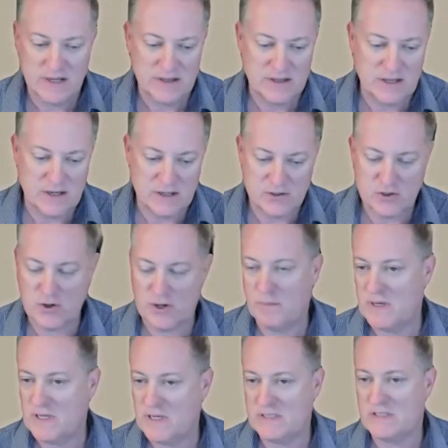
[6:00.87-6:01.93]
the
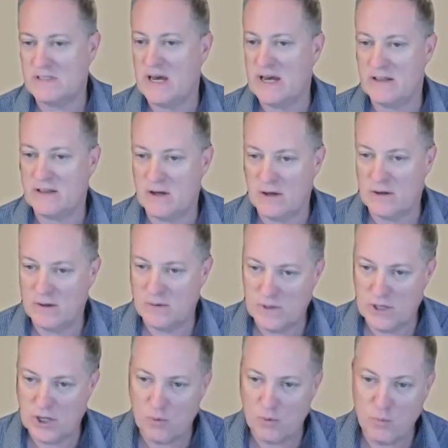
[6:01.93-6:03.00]
treatments that the
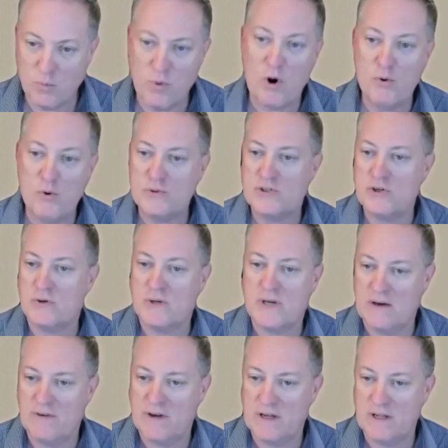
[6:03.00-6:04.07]
roads are
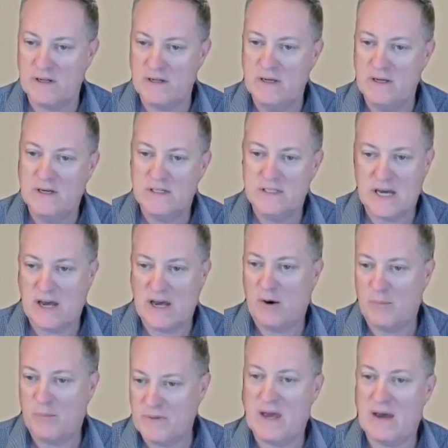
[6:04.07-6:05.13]
given to
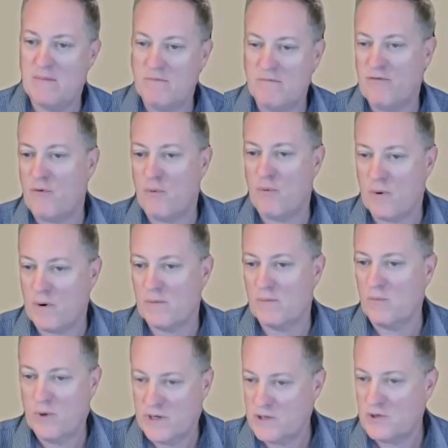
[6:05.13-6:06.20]
help them for
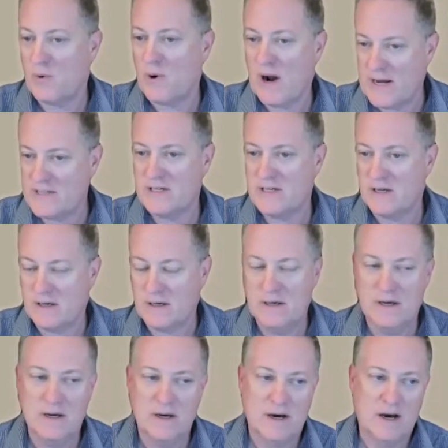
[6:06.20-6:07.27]
winterizing,
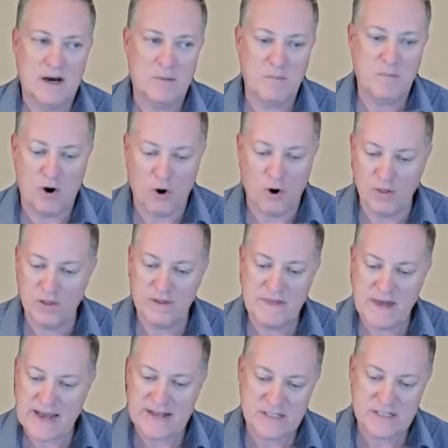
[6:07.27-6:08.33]
all of
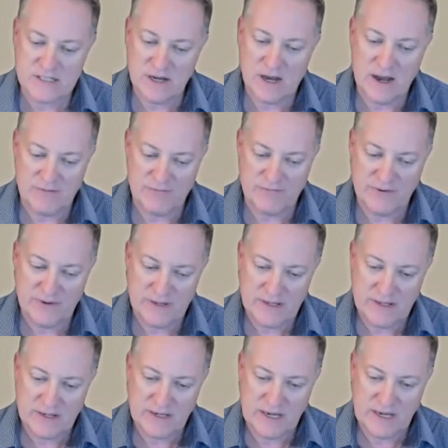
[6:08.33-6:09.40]
that stuff
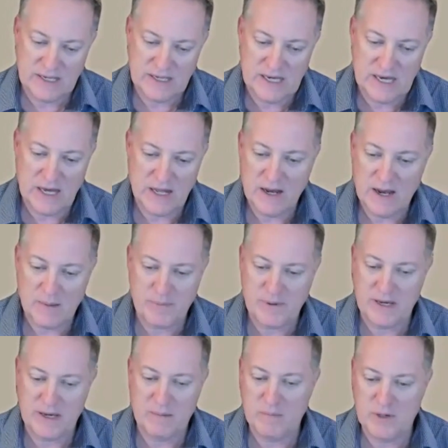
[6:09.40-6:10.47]
can get up
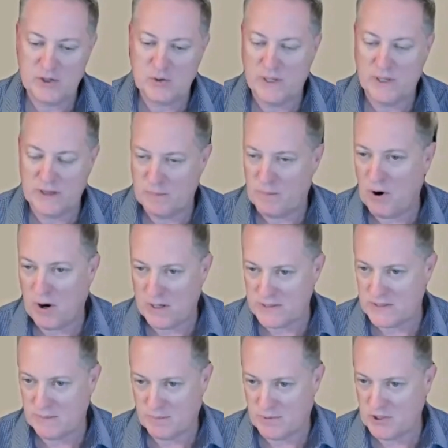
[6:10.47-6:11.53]
in between the
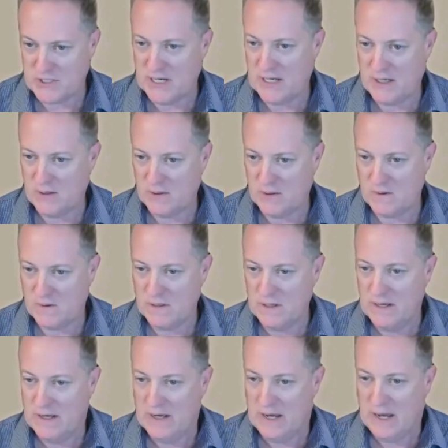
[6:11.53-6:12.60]
paws in particular.
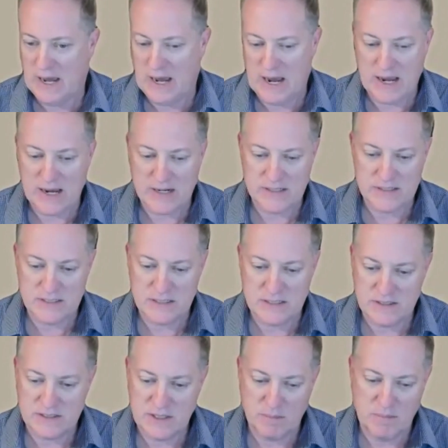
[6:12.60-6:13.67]
And
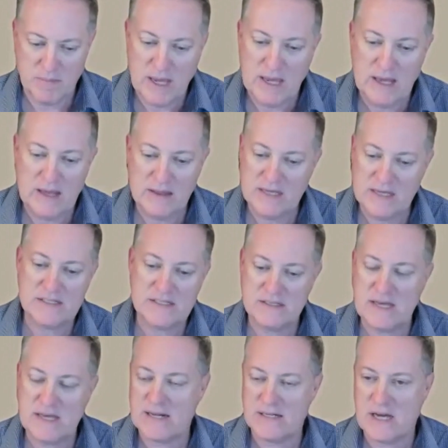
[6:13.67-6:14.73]
to me, this is
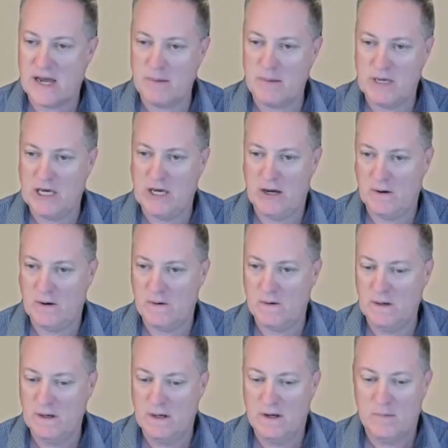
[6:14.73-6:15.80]
that time of
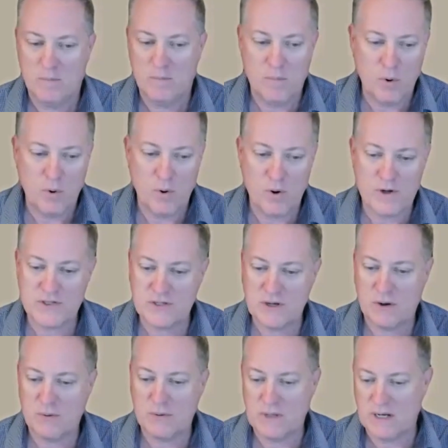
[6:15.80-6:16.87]
year, more
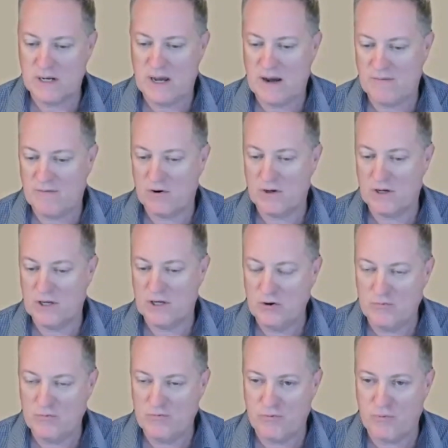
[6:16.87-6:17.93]
so than ever.
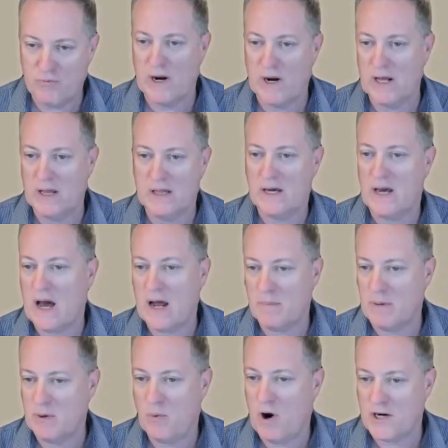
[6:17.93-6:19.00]
You've really got to
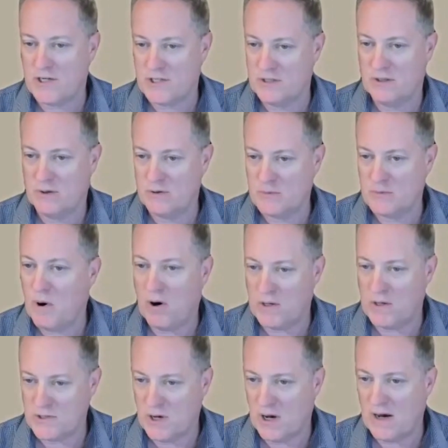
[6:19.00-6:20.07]
be washing those
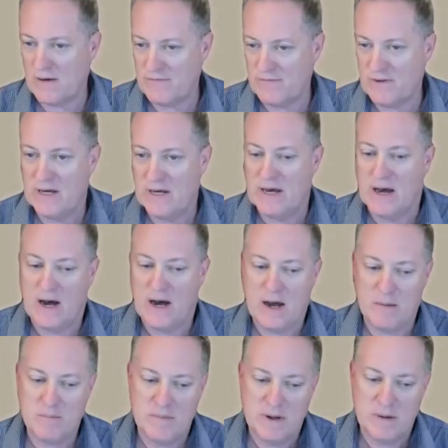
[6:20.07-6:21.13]
paws off.
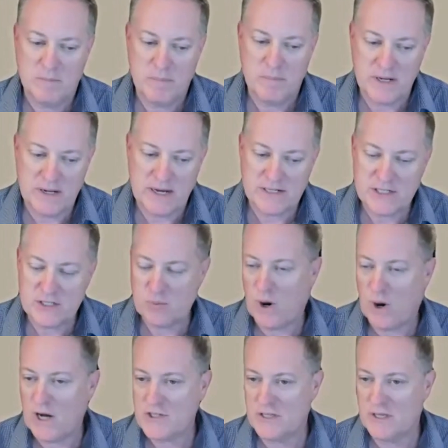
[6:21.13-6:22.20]
But not just
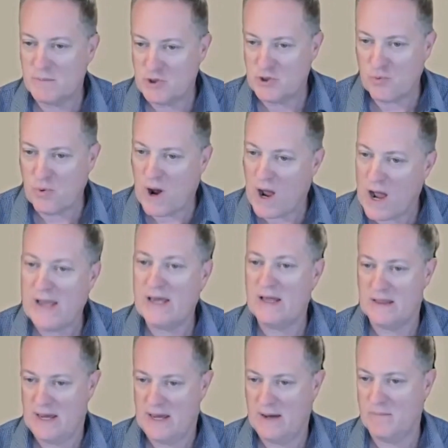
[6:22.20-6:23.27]
washing them, drying
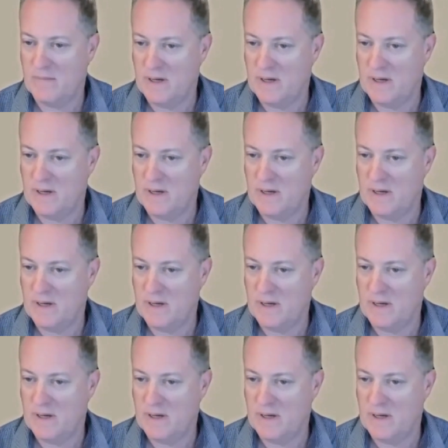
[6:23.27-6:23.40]
them,